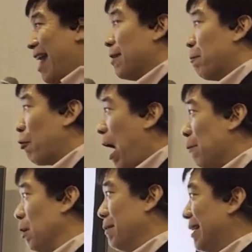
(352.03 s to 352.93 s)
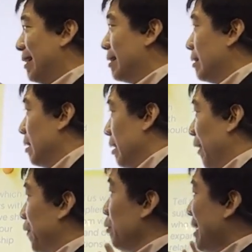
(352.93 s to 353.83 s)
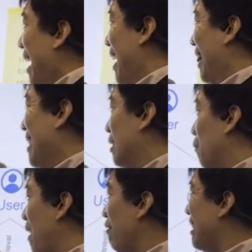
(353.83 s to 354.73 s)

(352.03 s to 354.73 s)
the problem is, if you take these very